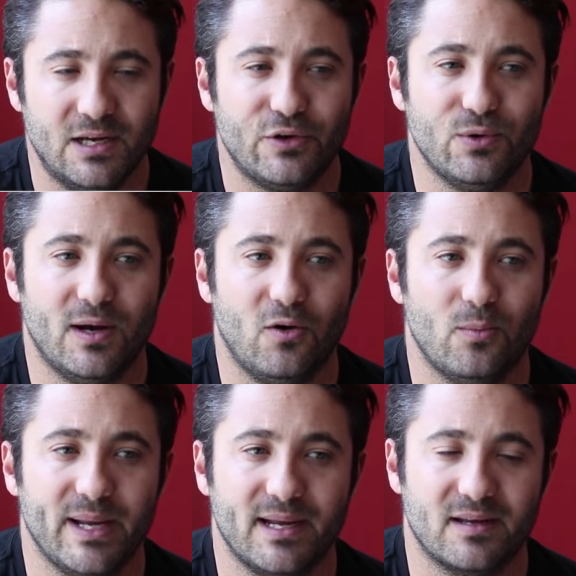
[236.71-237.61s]
to help
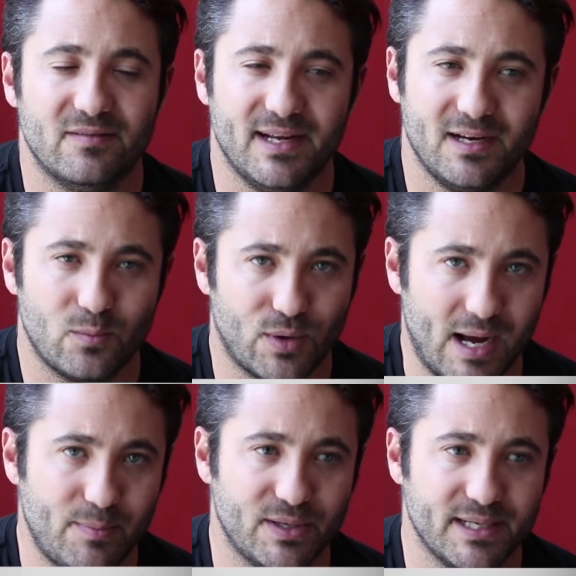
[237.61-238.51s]
make conveying
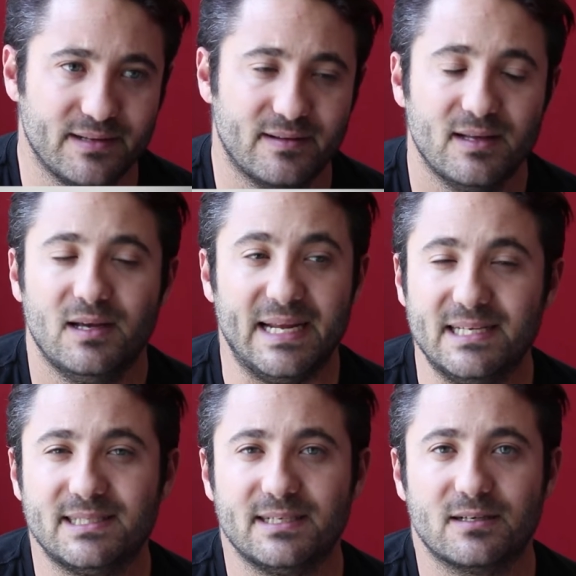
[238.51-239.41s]
properties
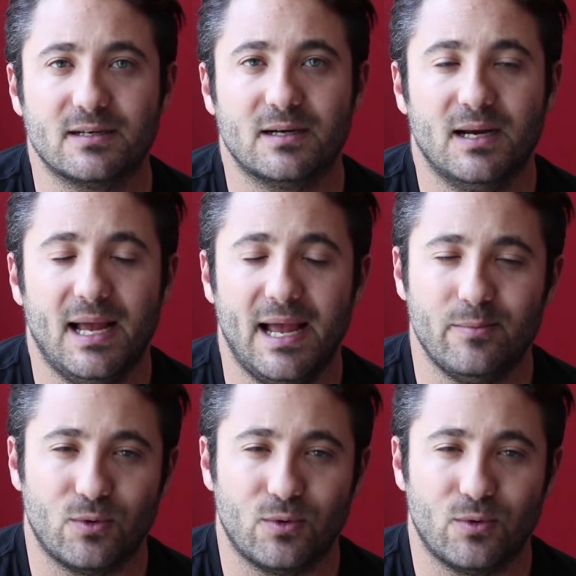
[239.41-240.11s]
easier and